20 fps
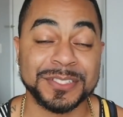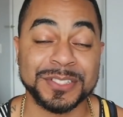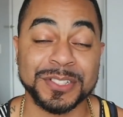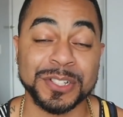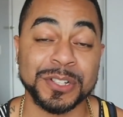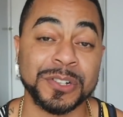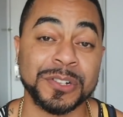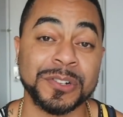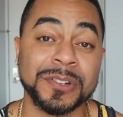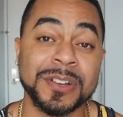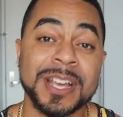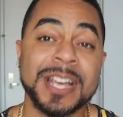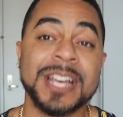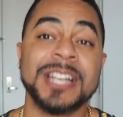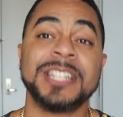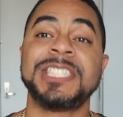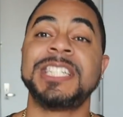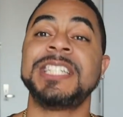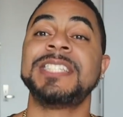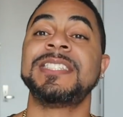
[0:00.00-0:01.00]
So
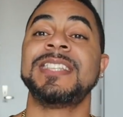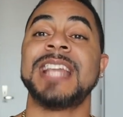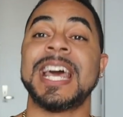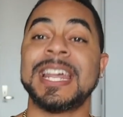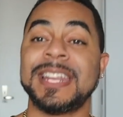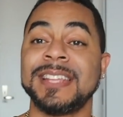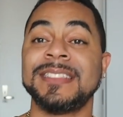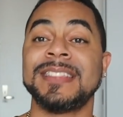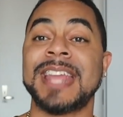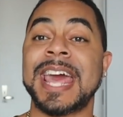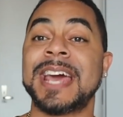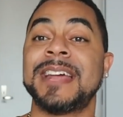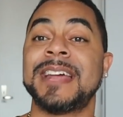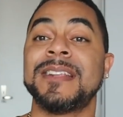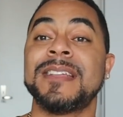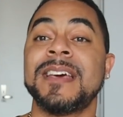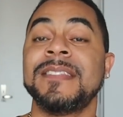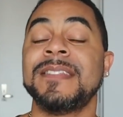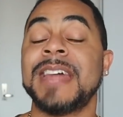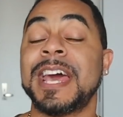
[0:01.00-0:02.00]
she's letting
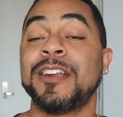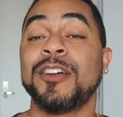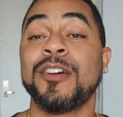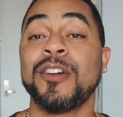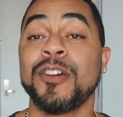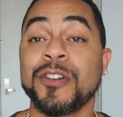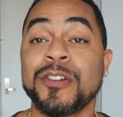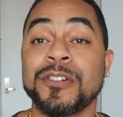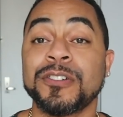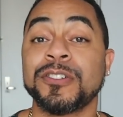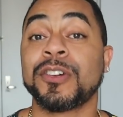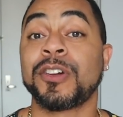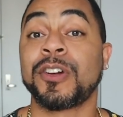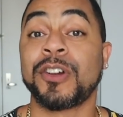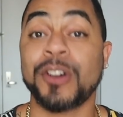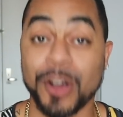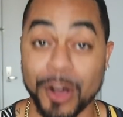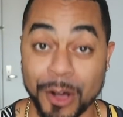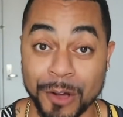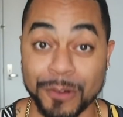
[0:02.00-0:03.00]
that, that hurt
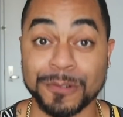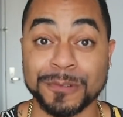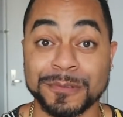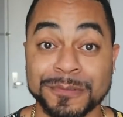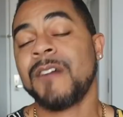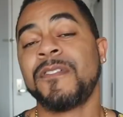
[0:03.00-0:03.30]
go.